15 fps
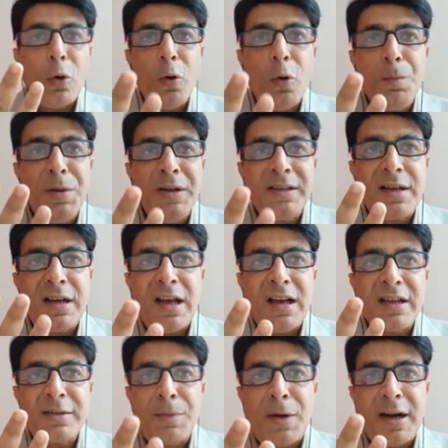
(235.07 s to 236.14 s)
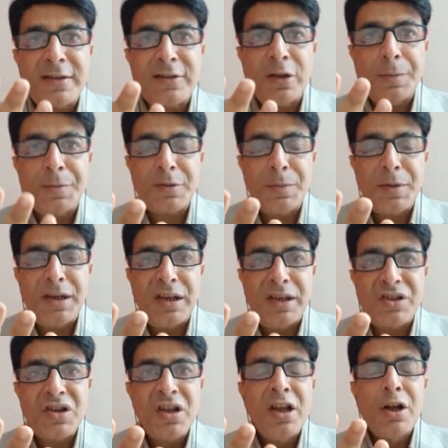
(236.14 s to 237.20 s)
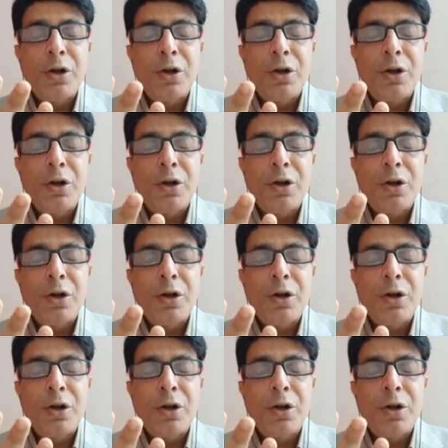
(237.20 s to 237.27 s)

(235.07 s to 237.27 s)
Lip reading: open class parts of speech